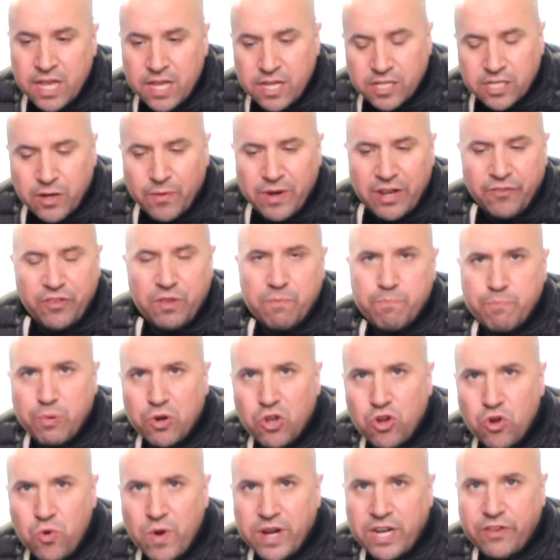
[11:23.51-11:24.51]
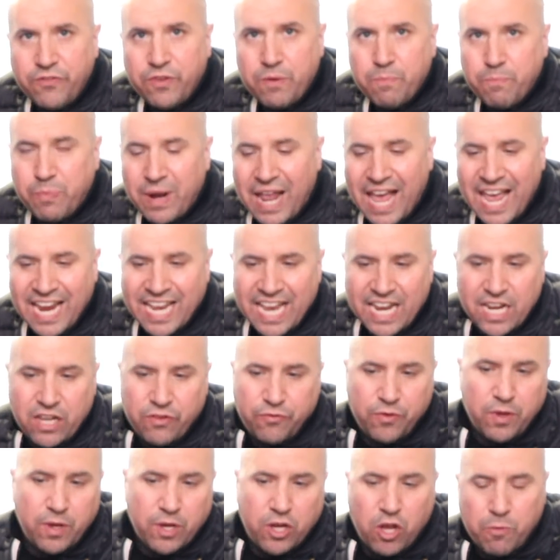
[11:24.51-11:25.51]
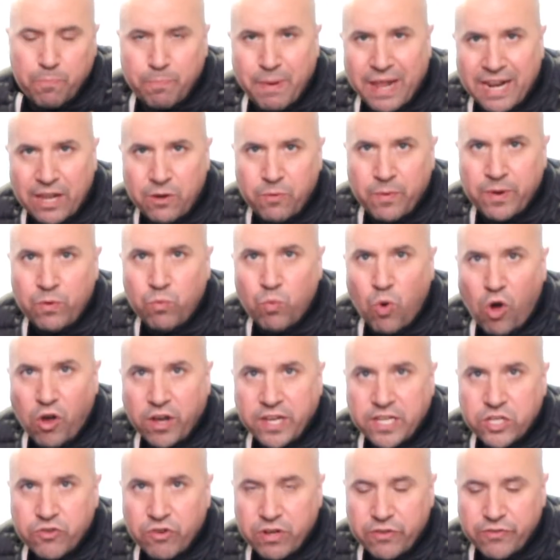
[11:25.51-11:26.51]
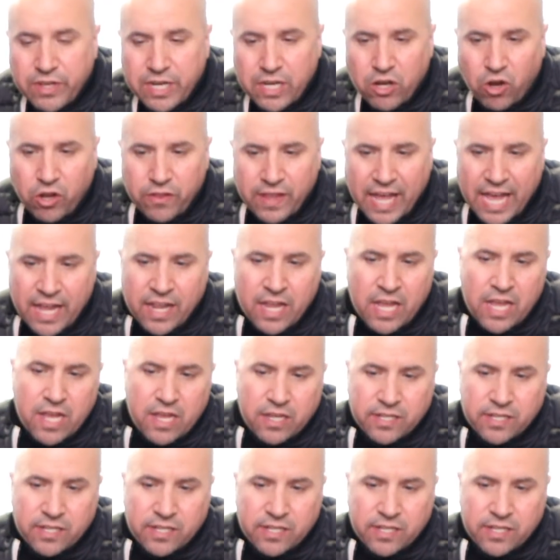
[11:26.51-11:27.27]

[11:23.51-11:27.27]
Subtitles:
So anything blue, anything black, anything bellowing white or anything like that.